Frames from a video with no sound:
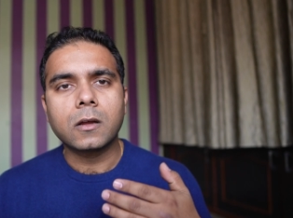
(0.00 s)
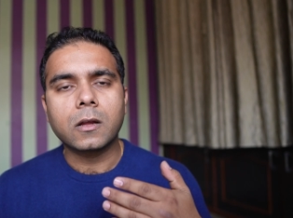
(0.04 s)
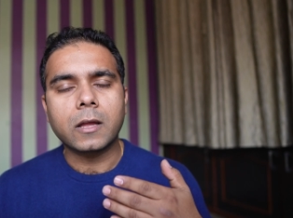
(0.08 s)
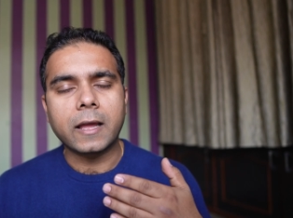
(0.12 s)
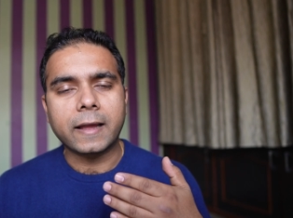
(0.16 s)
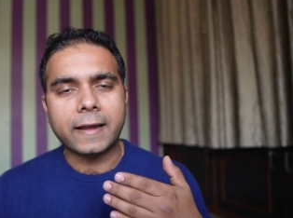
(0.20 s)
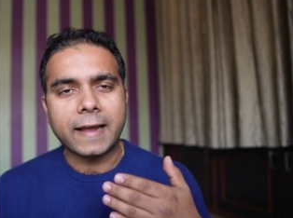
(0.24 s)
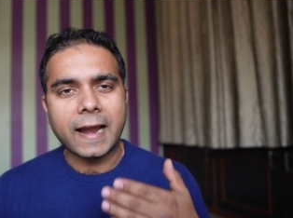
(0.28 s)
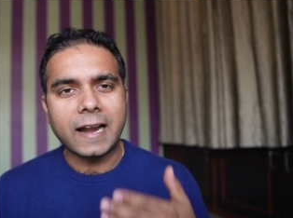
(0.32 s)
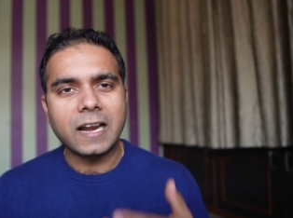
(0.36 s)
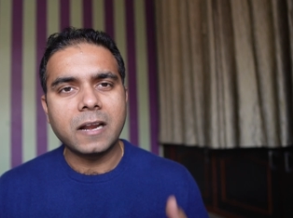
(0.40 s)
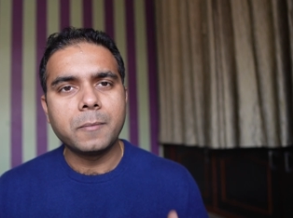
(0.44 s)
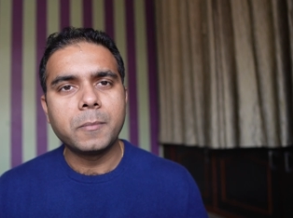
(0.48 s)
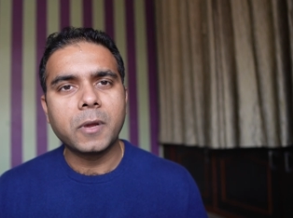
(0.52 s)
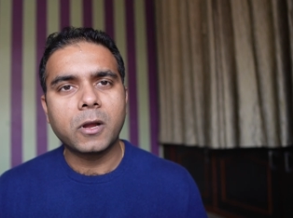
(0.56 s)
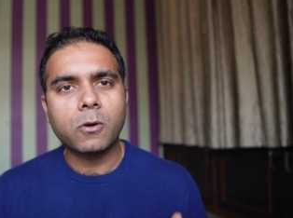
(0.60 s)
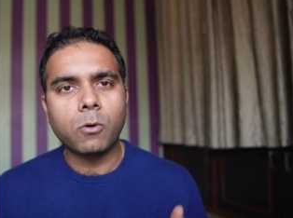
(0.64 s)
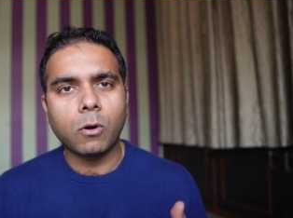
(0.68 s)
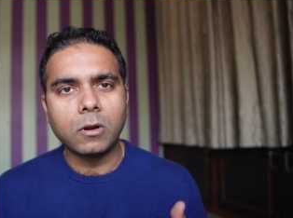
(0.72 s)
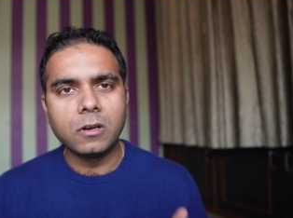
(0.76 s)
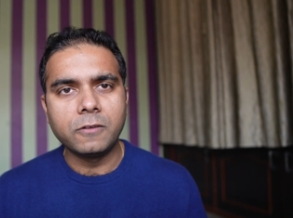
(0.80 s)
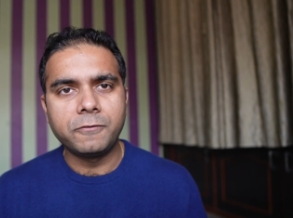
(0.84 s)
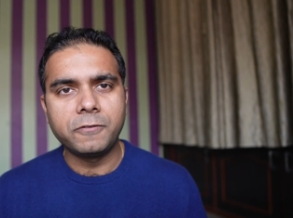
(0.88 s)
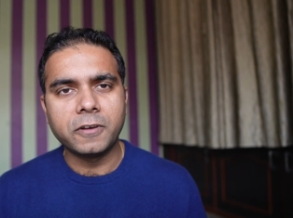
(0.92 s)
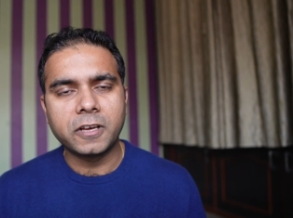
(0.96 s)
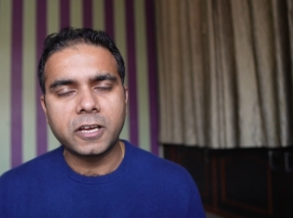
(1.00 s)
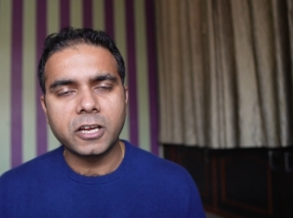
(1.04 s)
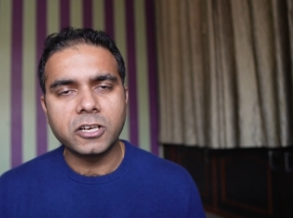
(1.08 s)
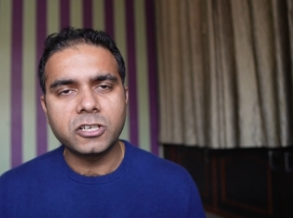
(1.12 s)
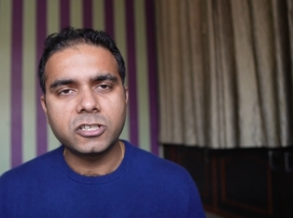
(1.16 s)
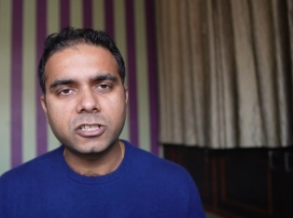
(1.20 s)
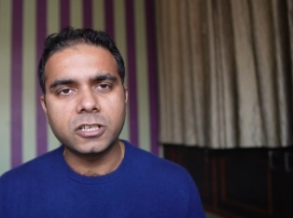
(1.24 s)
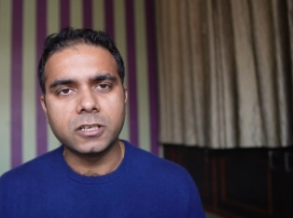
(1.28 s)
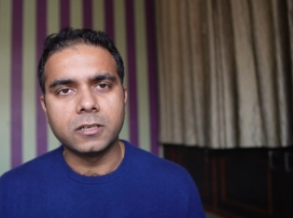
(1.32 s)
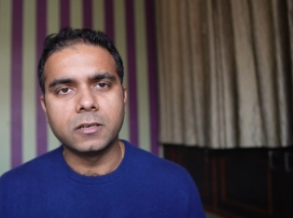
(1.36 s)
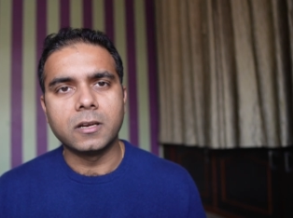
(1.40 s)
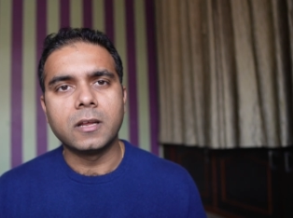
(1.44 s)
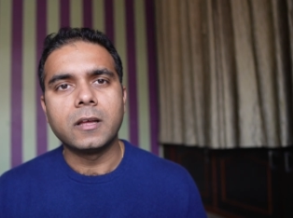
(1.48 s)
academic
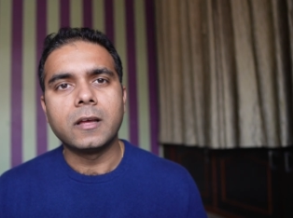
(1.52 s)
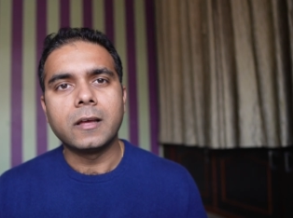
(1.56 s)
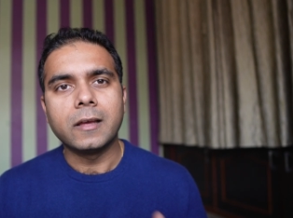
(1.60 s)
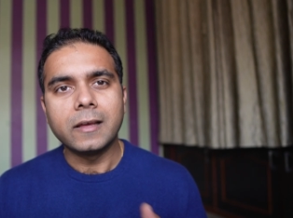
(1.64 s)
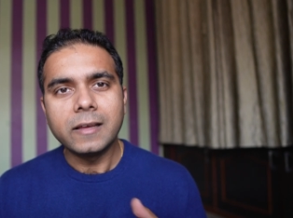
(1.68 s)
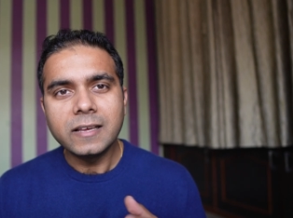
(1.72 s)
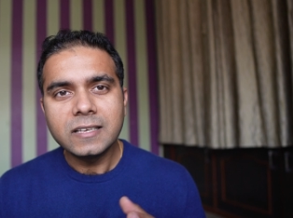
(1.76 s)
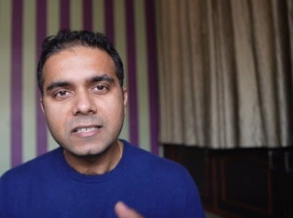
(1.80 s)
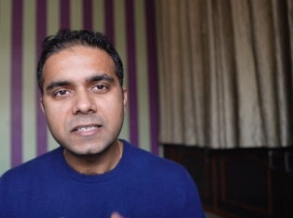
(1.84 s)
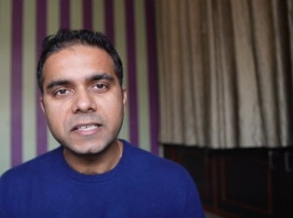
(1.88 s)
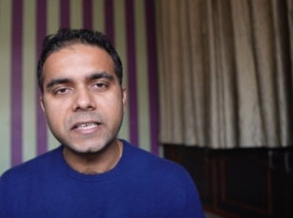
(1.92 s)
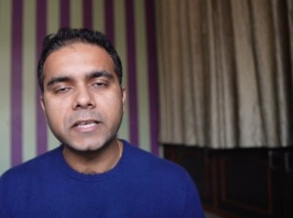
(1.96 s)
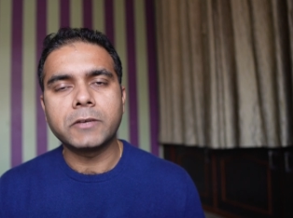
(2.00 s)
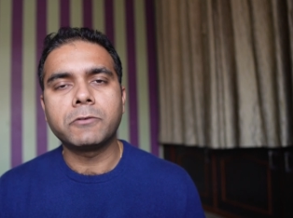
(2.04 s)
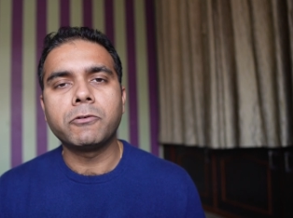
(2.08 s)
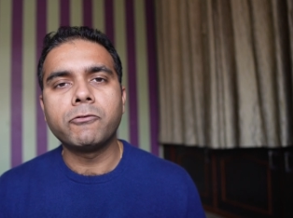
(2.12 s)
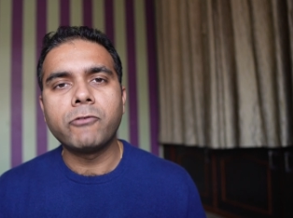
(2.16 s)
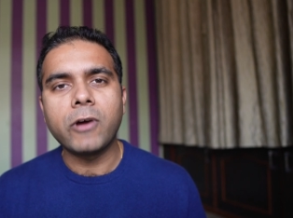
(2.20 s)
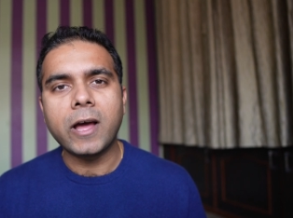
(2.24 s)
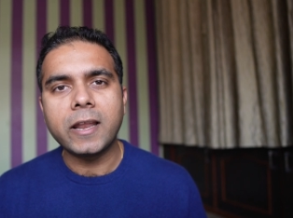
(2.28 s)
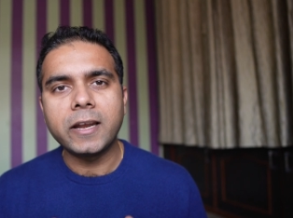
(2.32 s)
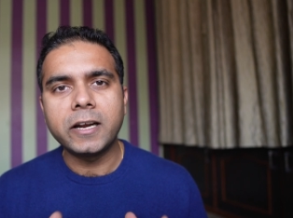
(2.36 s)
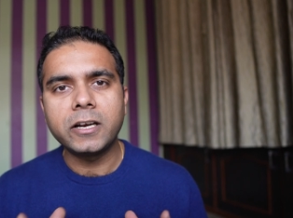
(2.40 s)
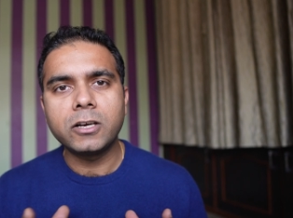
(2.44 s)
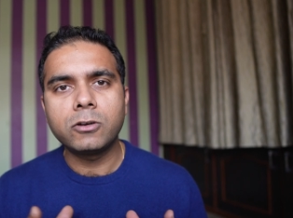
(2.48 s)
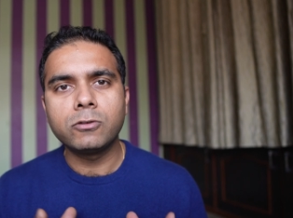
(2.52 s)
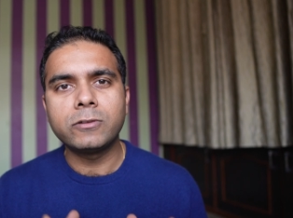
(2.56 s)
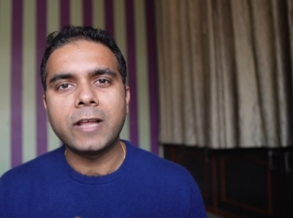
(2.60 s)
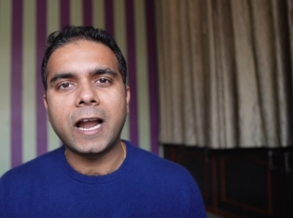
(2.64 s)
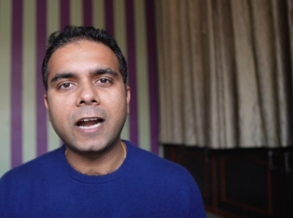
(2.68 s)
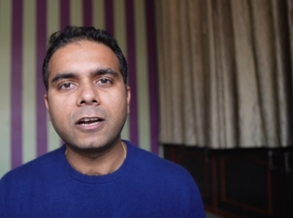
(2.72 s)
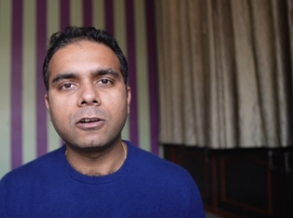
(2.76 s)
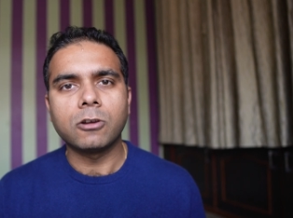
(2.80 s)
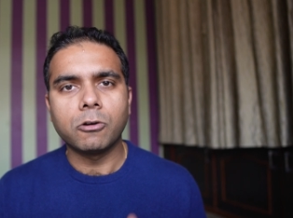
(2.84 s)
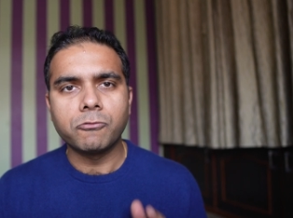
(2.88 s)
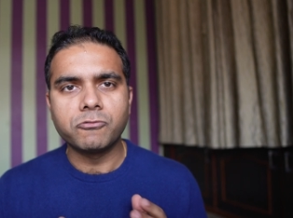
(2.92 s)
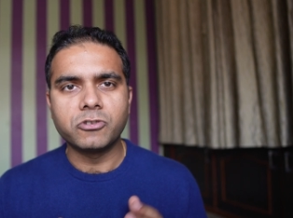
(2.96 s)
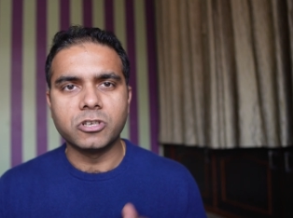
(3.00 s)
qualification is equivalent to
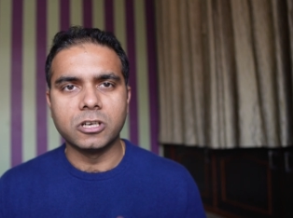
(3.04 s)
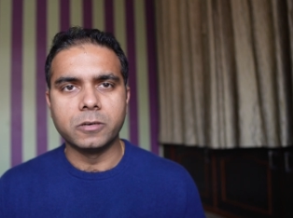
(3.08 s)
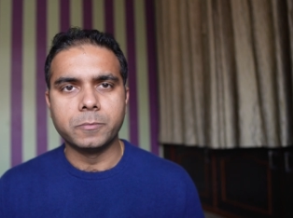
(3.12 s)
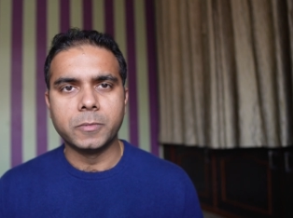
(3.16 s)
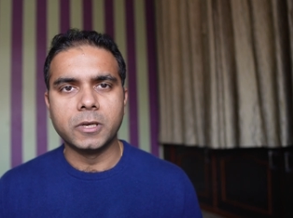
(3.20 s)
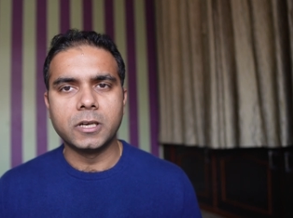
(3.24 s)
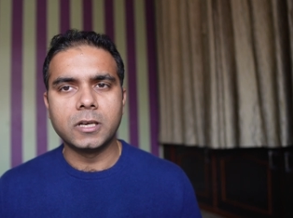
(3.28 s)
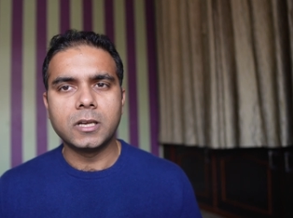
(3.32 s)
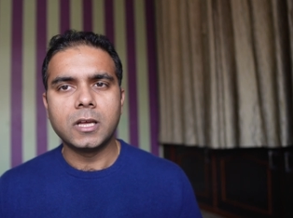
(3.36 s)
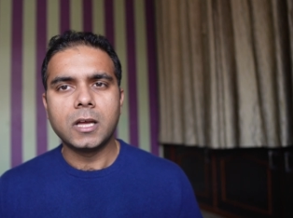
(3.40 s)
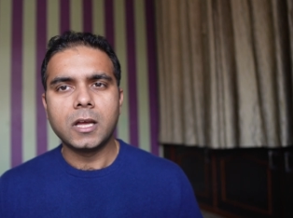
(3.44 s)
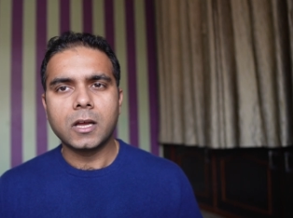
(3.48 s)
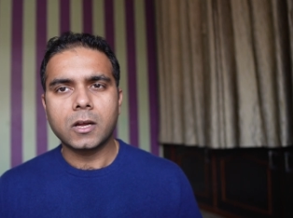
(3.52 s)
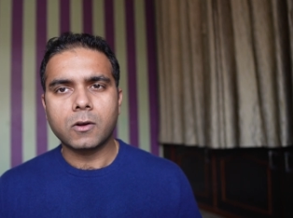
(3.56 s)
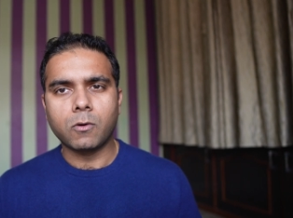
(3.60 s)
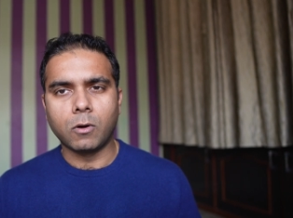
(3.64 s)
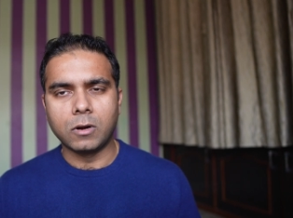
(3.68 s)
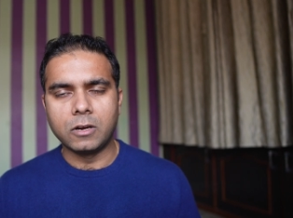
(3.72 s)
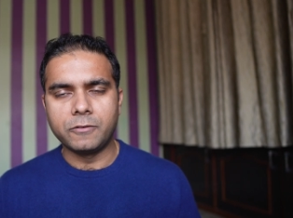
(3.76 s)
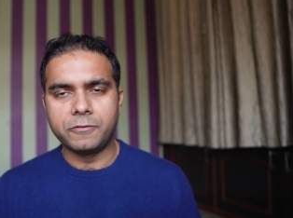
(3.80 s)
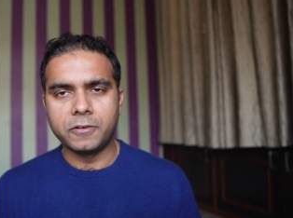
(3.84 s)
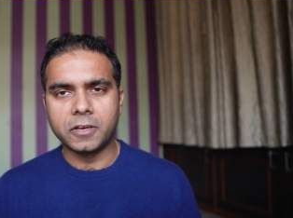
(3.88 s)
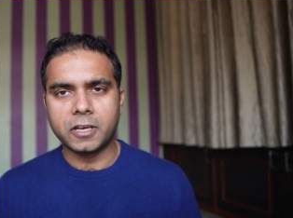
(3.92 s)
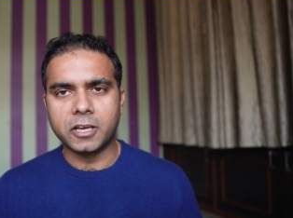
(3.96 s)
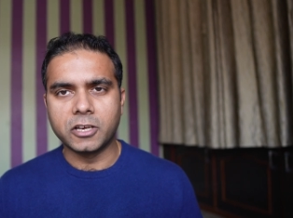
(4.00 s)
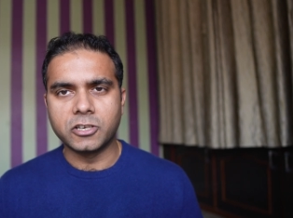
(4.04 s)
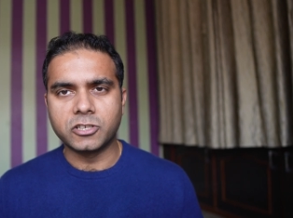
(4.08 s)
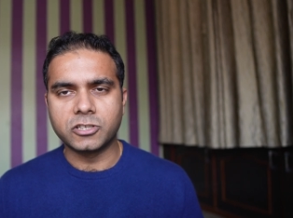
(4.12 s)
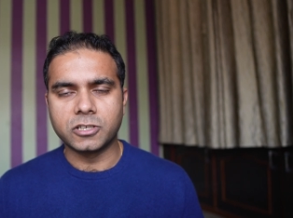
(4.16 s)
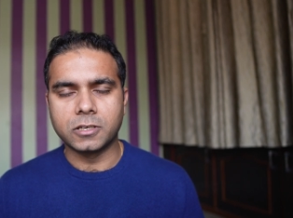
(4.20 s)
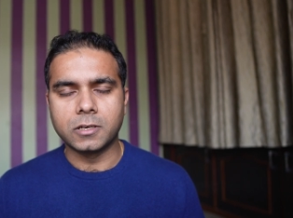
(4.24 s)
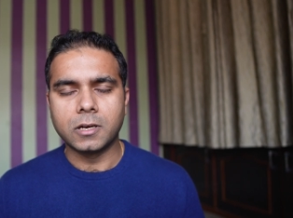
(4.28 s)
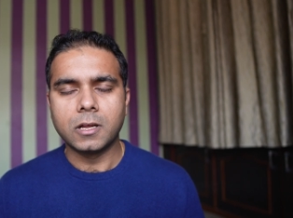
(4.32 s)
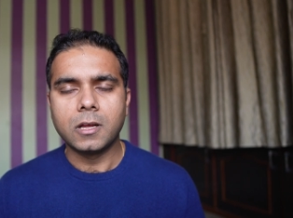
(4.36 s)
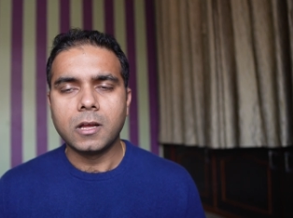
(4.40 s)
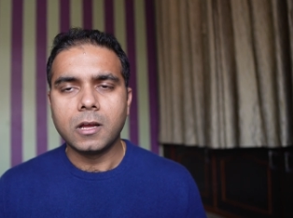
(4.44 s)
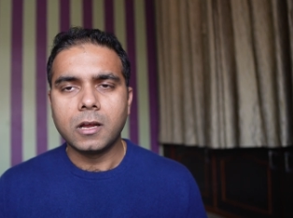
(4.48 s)
that of German qualification.